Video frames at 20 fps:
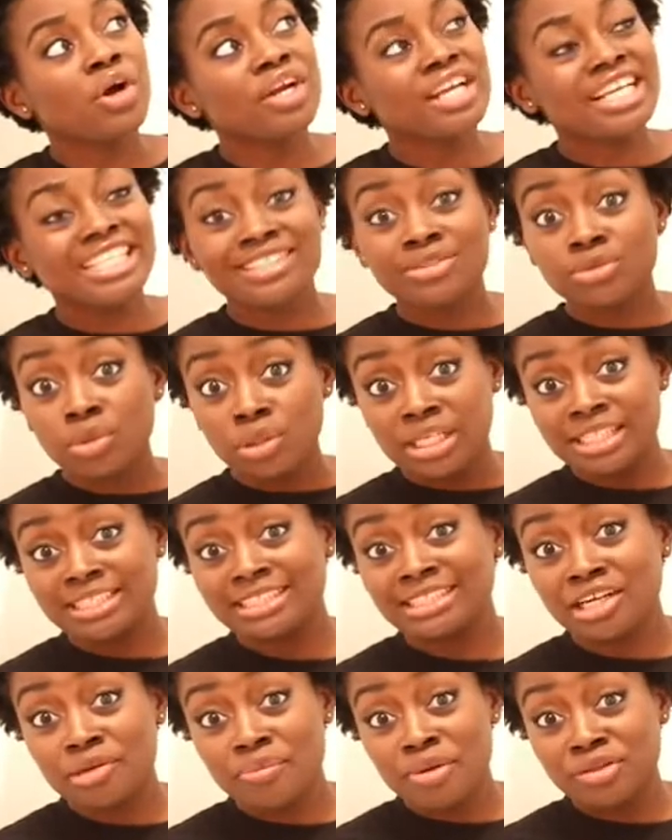part is not
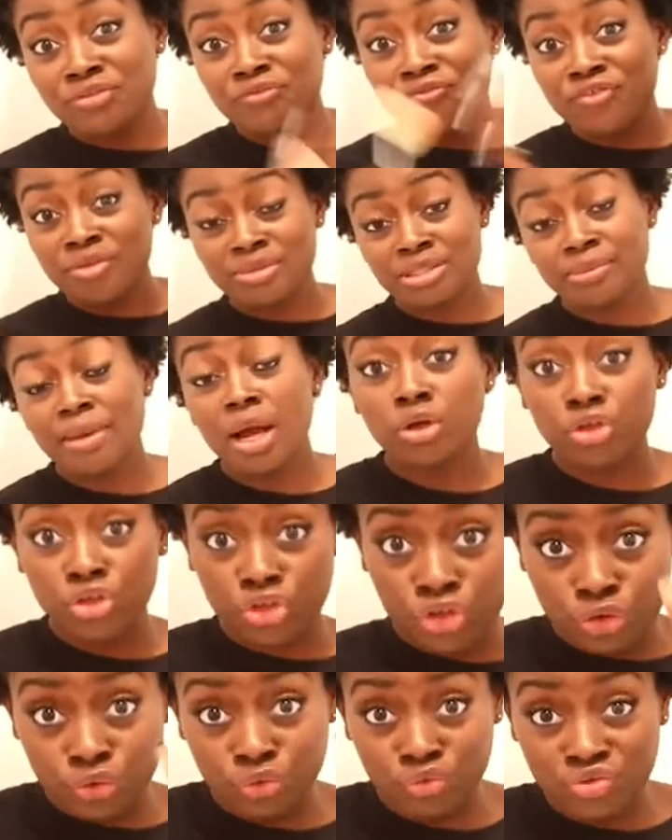necessarily about the film, it's about
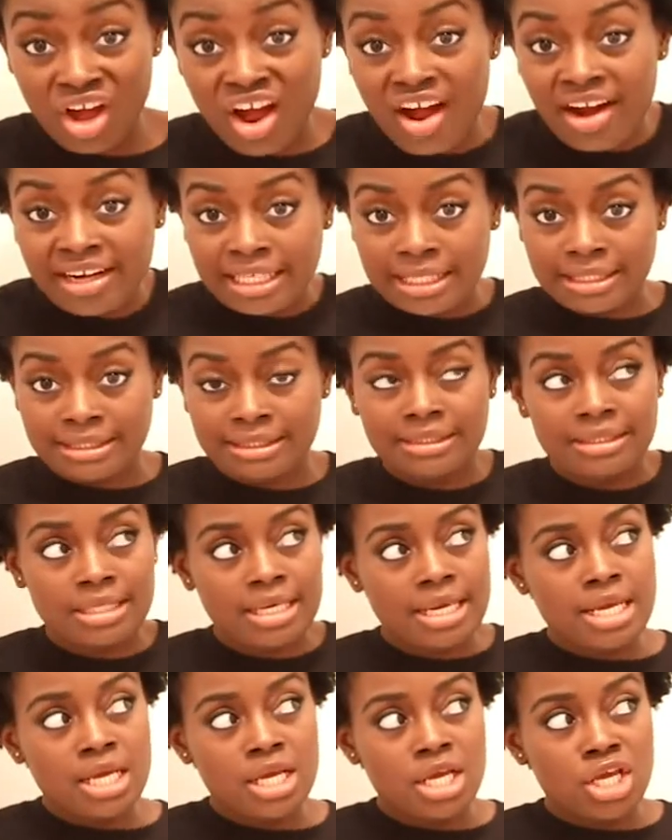you, the audience.
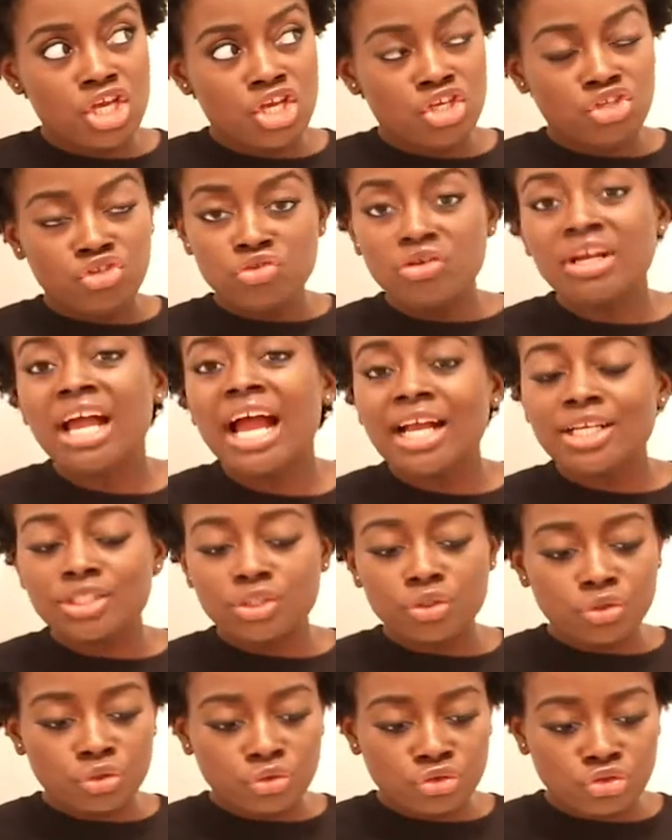You
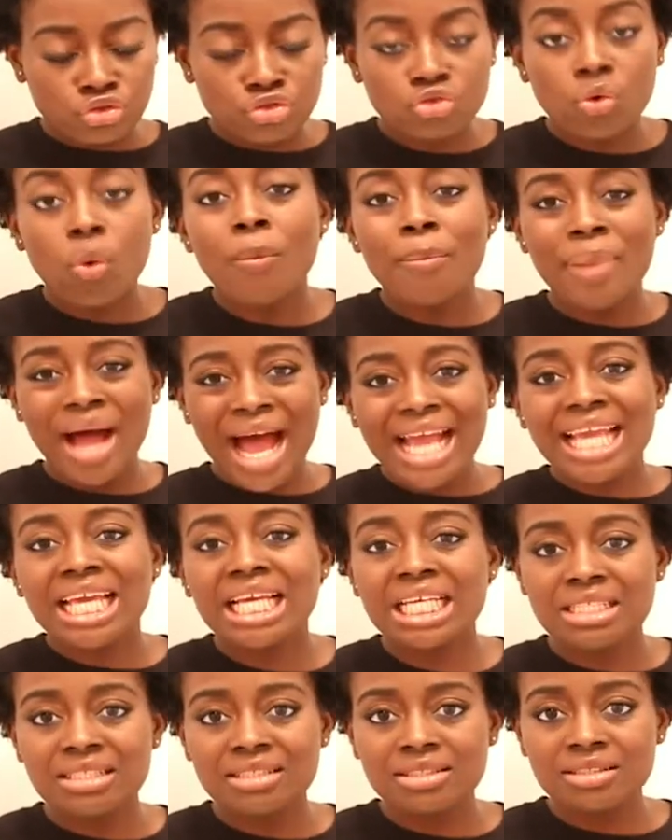guys are so
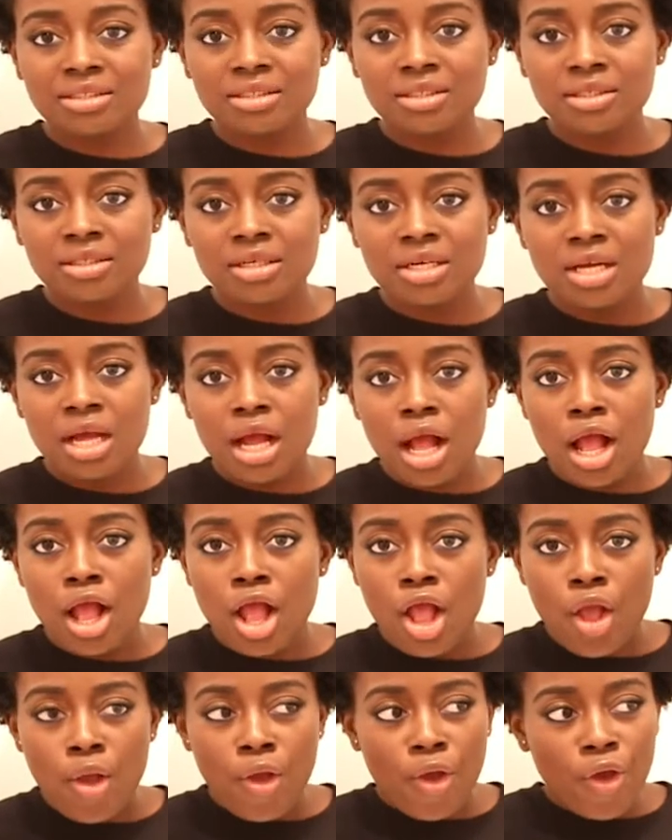biased.
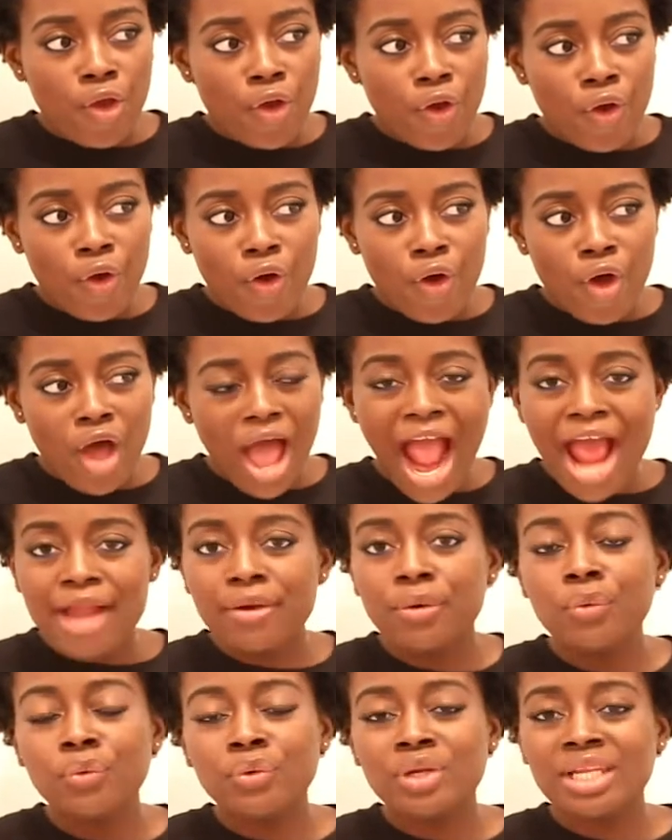I
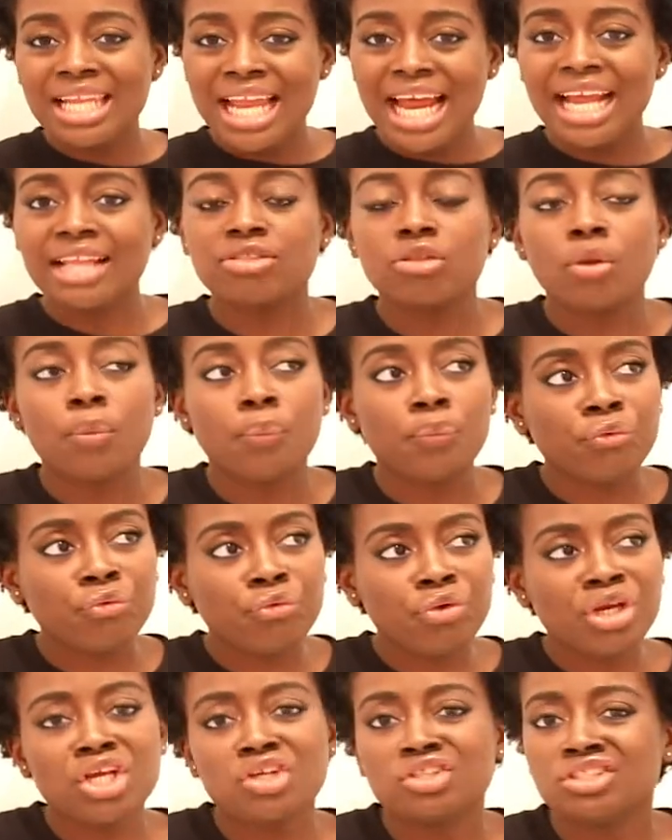don't like the
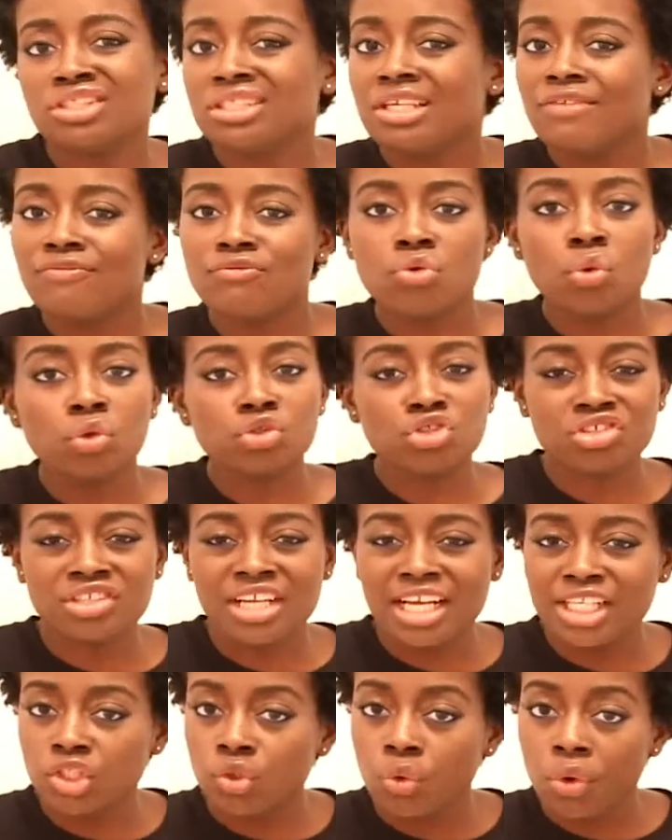preconceived notion
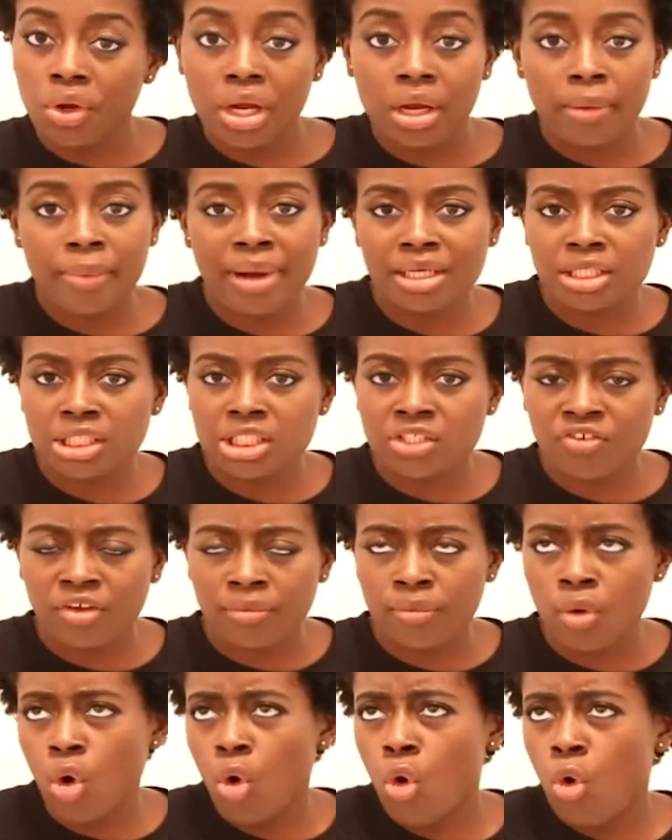that is going about this
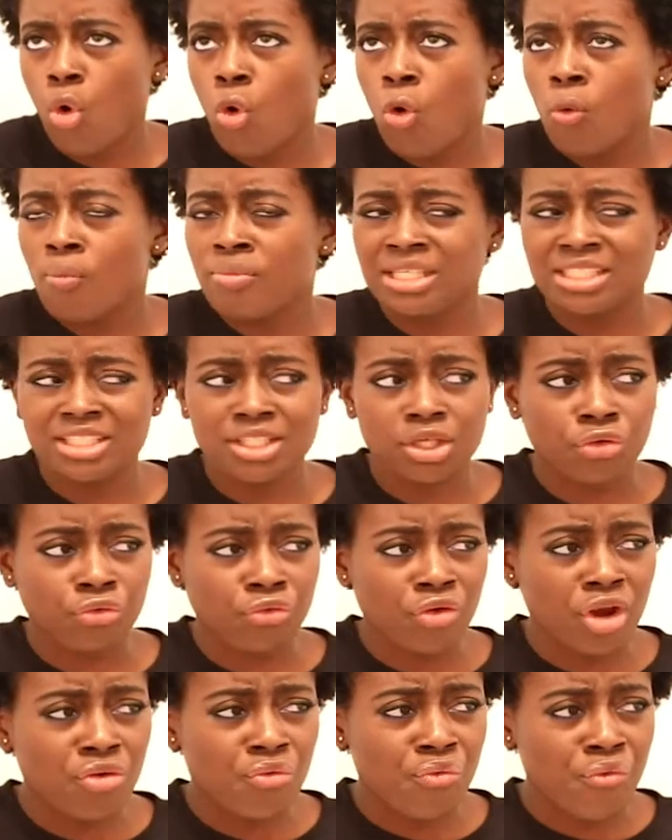film. Oh, Mr.
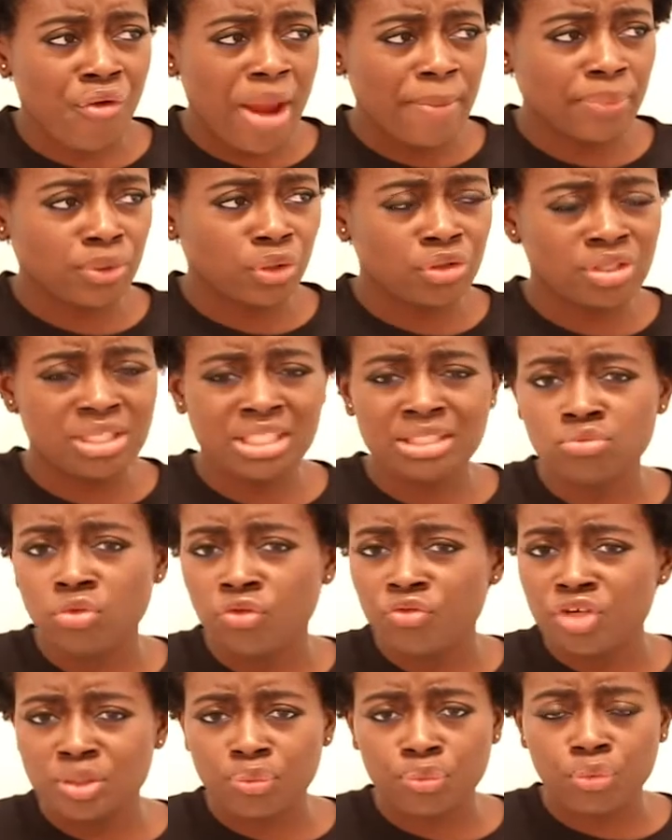Grey Rector, this
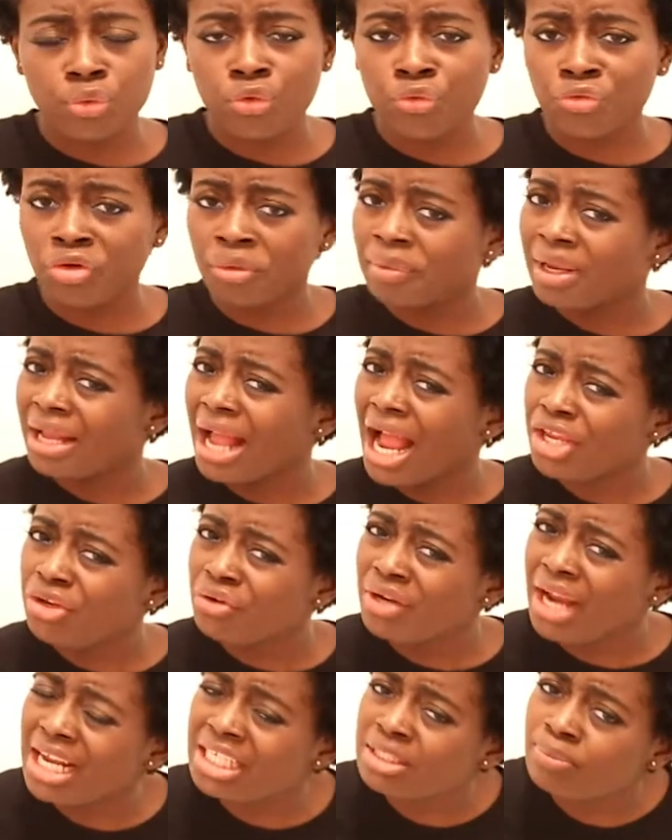movie is poor. Are
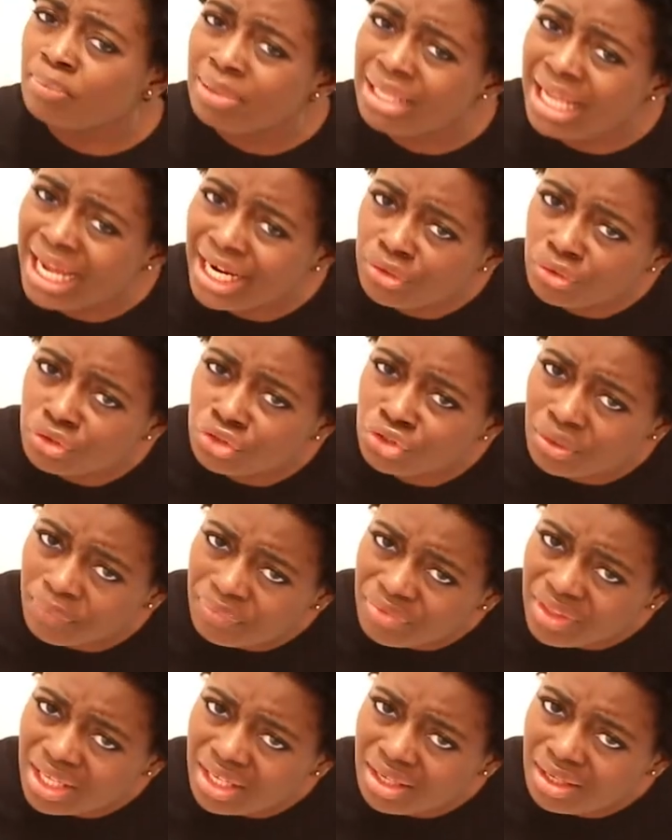you guys blind or
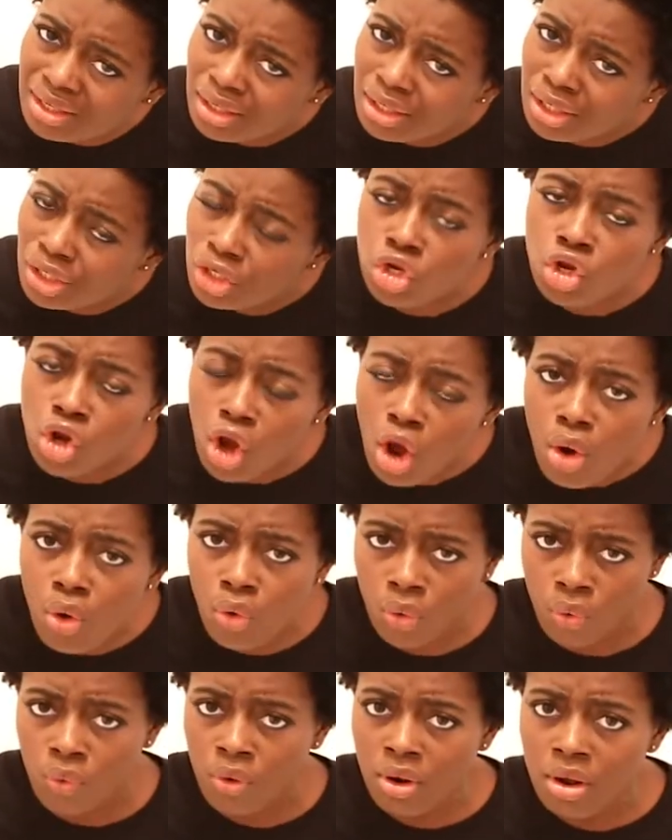something?
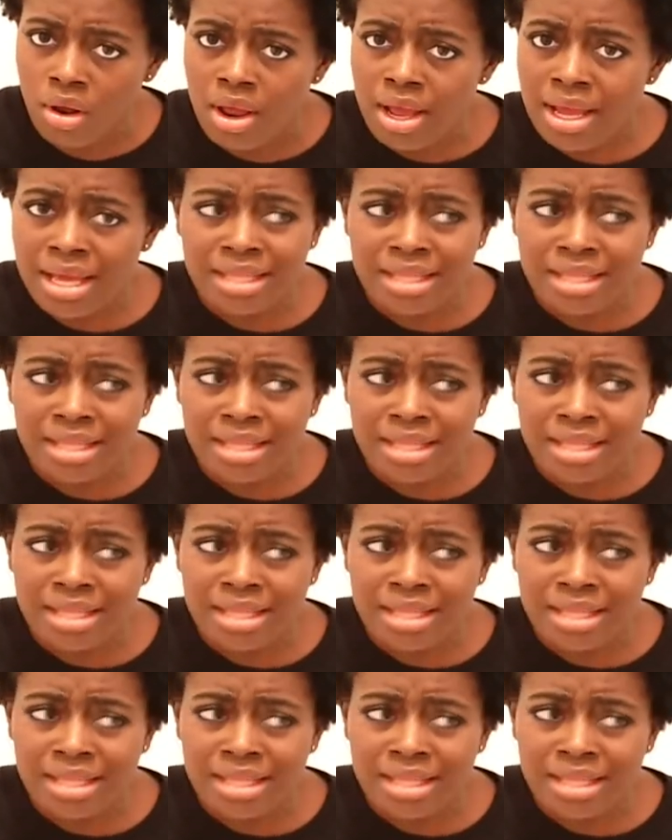No!